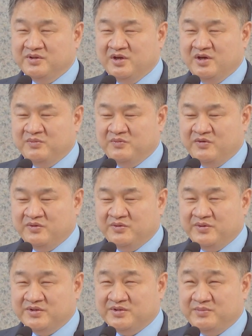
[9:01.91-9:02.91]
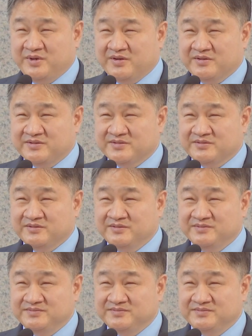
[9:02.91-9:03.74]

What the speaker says: before going to medical school.